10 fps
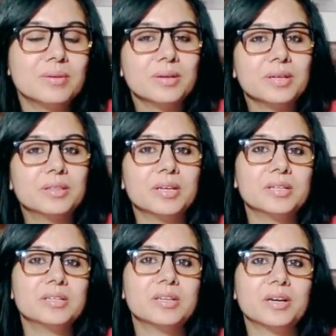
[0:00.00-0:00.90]
in that
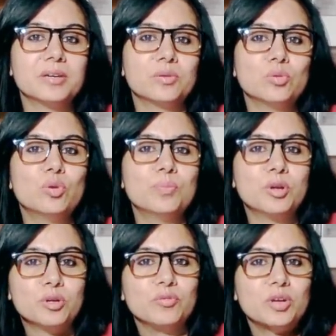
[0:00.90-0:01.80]
entire rope,
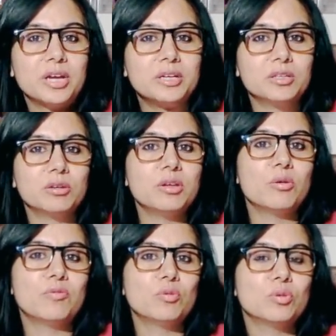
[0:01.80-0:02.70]
now you've tied 3
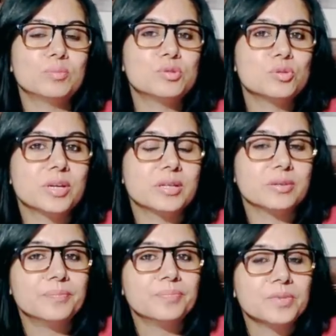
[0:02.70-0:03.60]
or 4 ropes
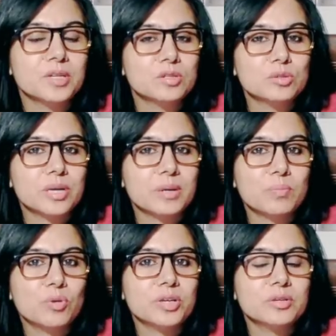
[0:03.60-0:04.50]
together, so
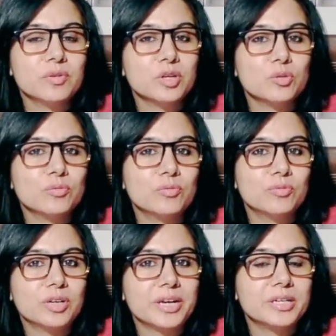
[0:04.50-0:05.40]
that point where
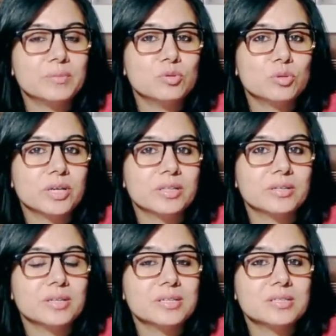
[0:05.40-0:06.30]
you've tied them
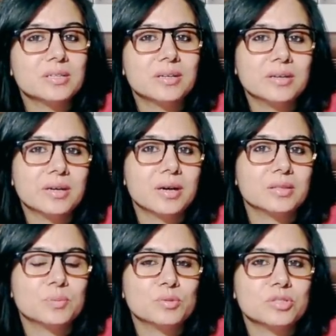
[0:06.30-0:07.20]
together is the
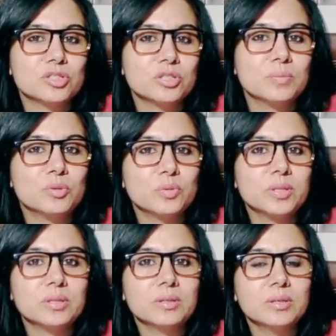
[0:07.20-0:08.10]
Gandant position
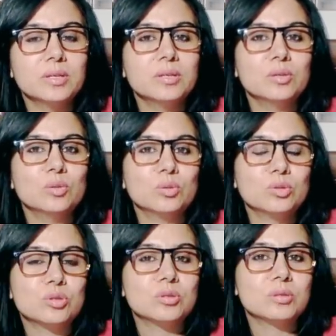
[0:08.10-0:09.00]
between
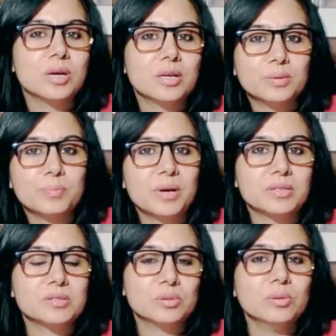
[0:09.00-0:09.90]
those other parts,